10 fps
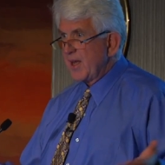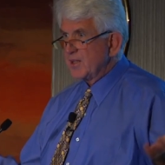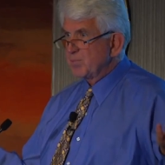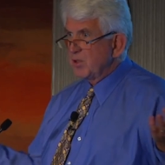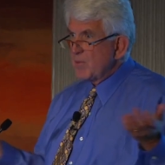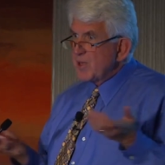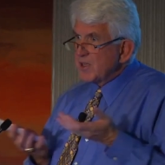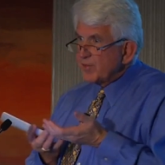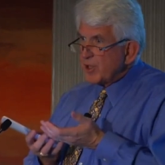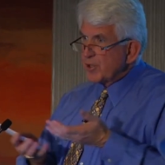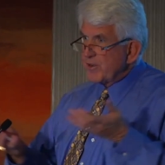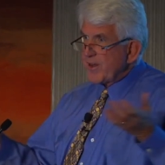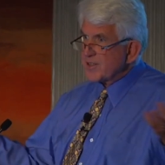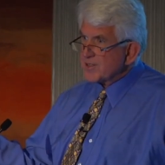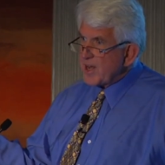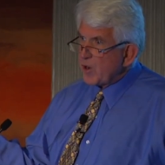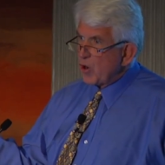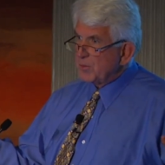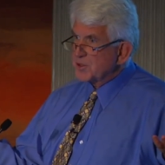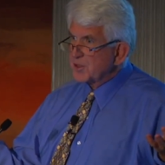and the plumbing of the internet is now
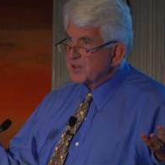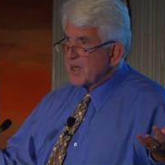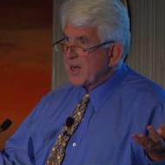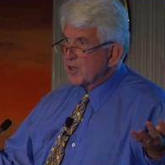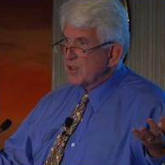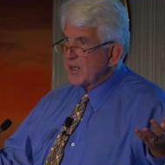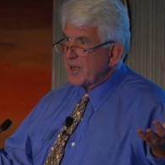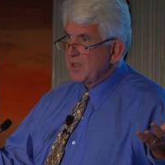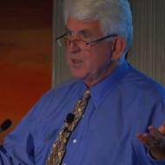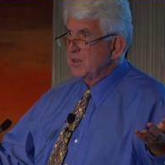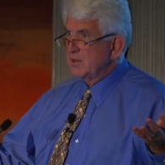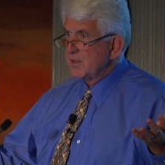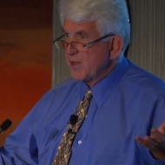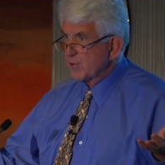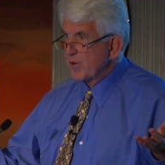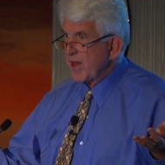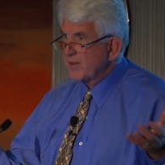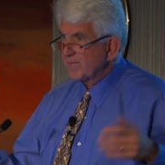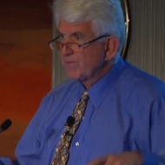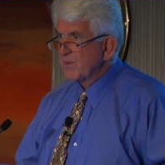almost entirely Ethernet